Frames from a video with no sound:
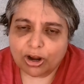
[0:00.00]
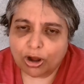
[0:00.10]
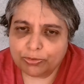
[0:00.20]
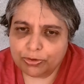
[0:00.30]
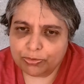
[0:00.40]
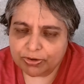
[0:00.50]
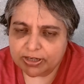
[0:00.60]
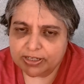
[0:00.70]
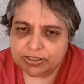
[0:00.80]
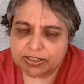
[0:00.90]
How do you
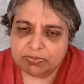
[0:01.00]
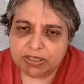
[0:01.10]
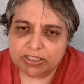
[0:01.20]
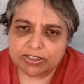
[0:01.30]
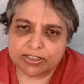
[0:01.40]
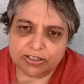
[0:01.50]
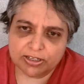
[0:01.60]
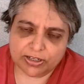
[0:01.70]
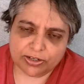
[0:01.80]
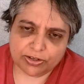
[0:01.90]
release? It means that
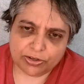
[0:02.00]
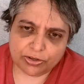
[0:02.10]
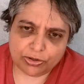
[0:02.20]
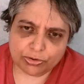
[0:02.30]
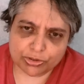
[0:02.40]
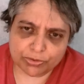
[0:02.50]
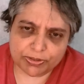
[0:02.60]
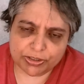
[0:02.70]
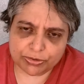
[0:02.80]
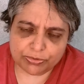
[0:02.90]
you're so
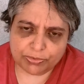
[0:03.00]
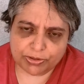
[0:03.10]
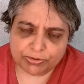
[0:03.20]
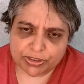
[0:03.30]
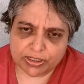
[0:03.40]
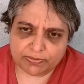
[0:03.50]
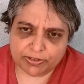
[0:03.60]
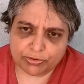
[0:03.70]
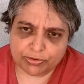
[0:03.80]
in tune with yourself that